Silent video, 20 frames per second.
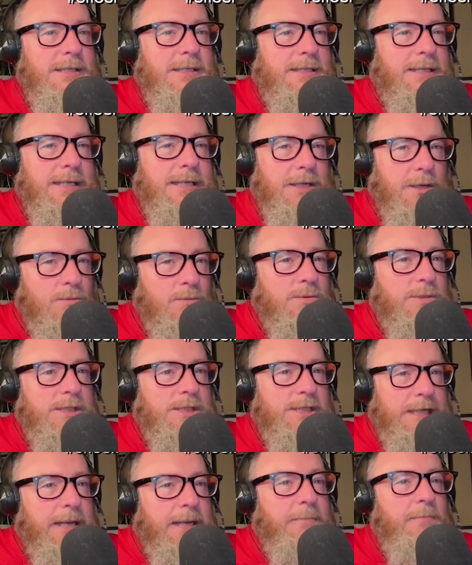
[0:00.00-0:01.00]
They don't
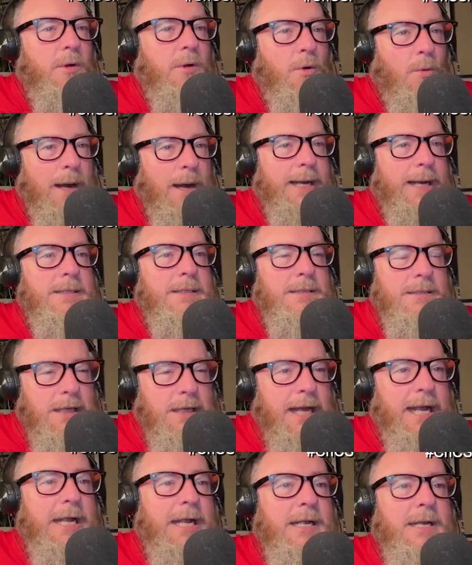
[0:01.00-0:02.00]
seem quite
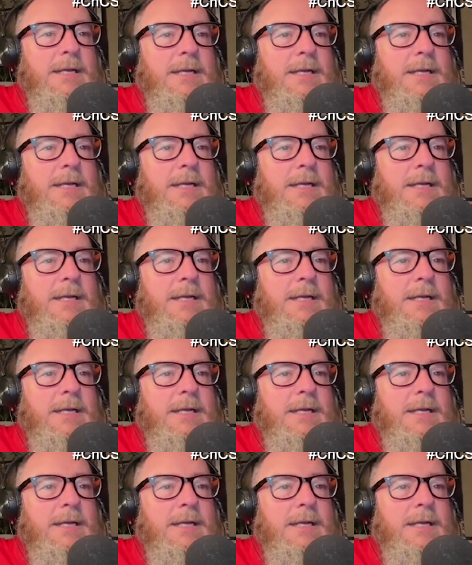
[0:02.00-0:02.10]
like